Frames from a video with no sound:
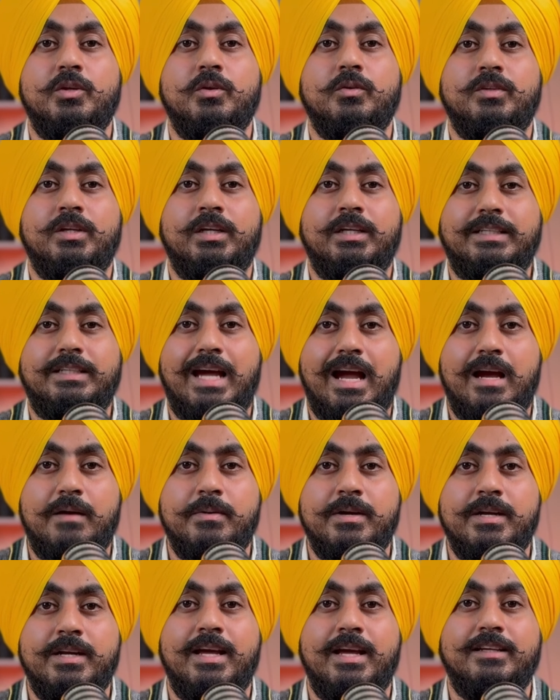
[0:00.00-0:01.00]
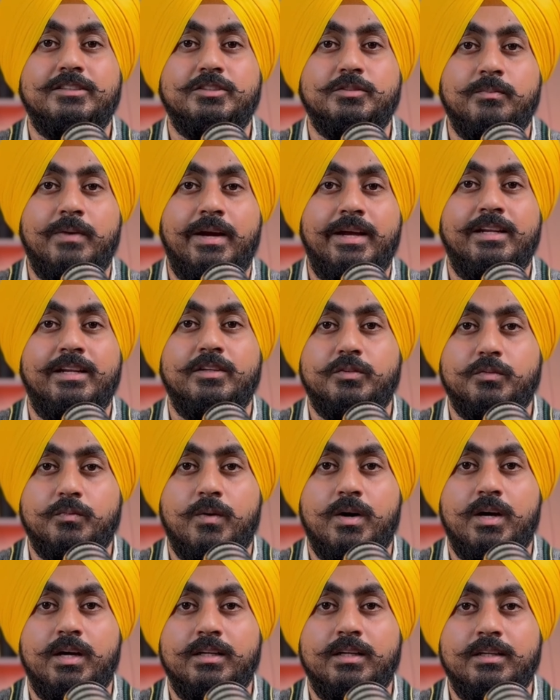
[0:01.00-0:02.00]
using tab index
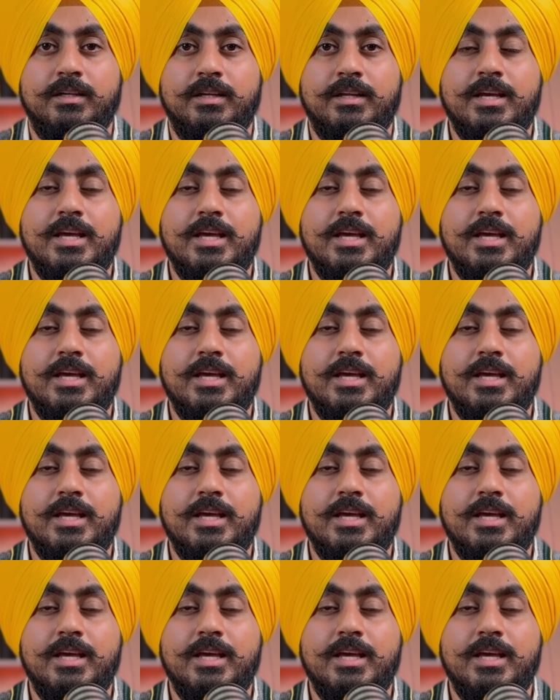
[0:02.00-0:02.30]
-1